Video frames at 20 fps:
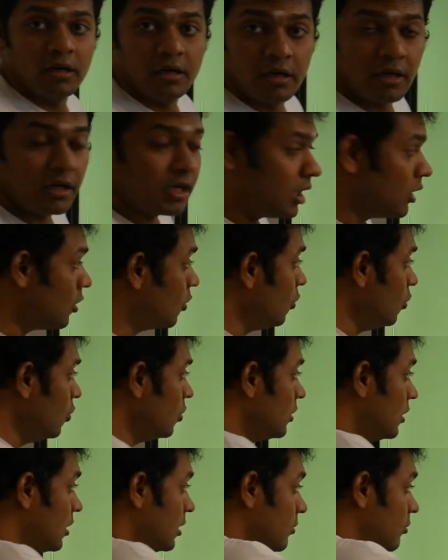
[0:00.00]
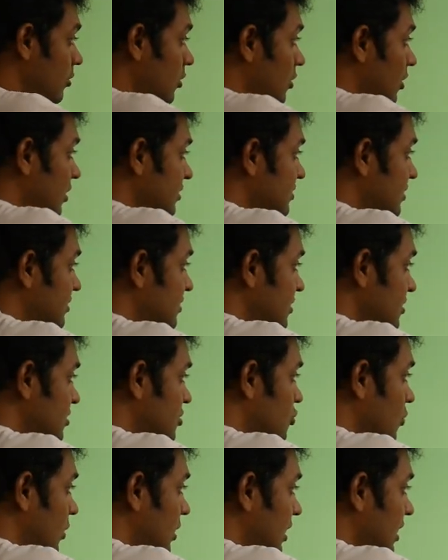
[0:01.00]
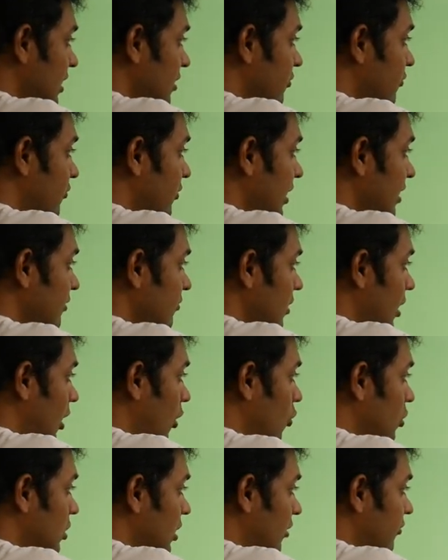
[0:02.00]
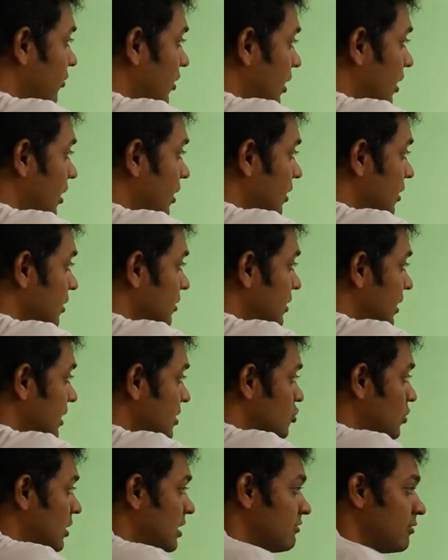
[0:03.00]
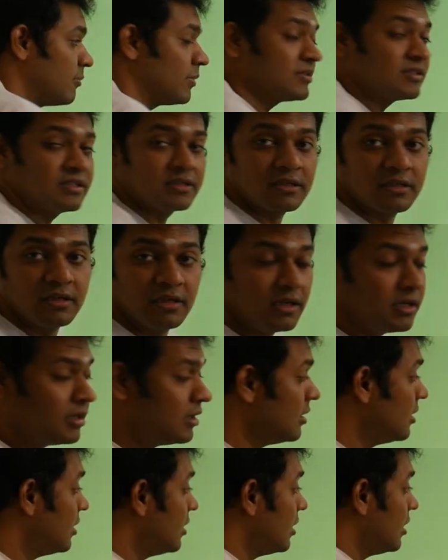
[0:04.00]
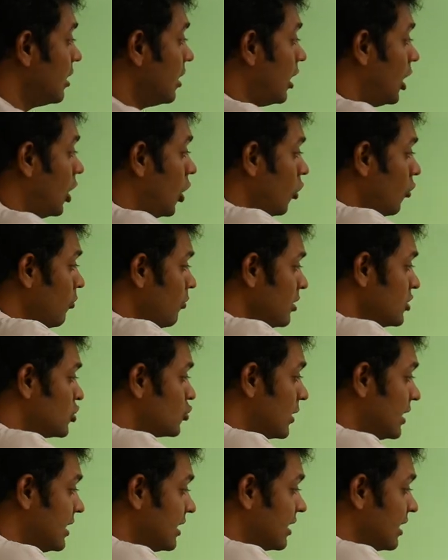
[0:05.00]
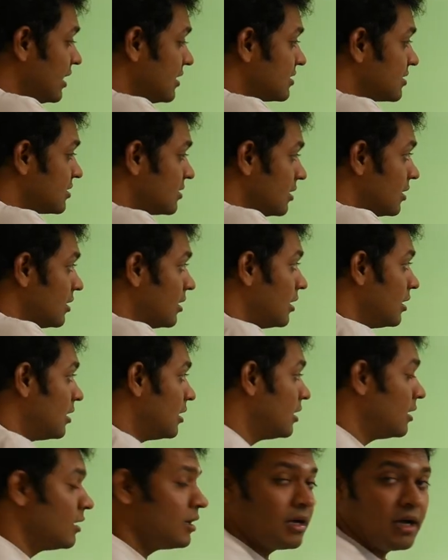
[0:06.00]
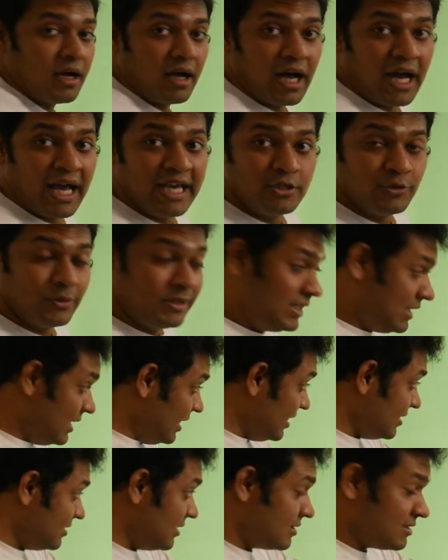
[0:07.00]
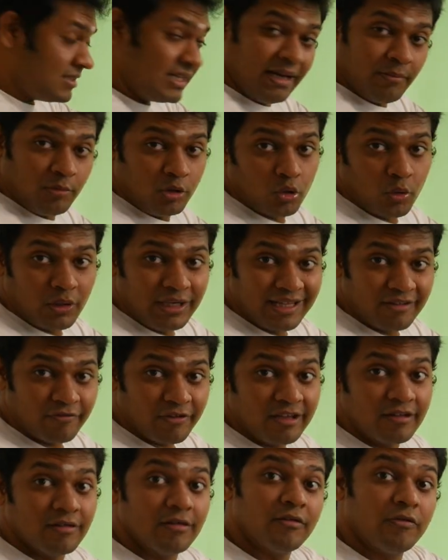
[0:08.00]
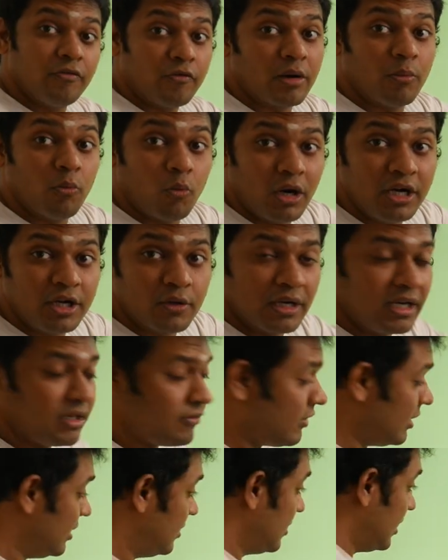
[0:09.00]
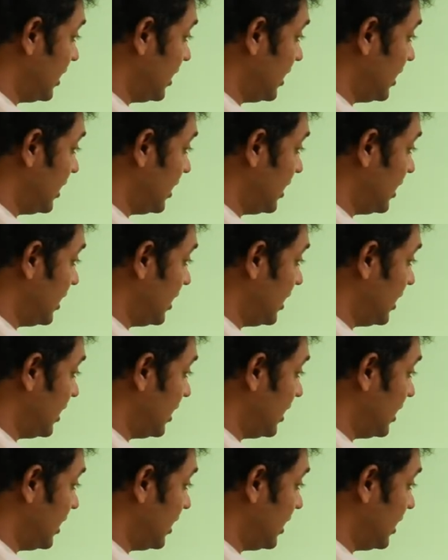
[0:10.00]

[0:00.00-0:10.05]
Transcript: Now, because this is 25 out of 100, that is 25%. How much should I decrease? I should decrease the same 25 from 125.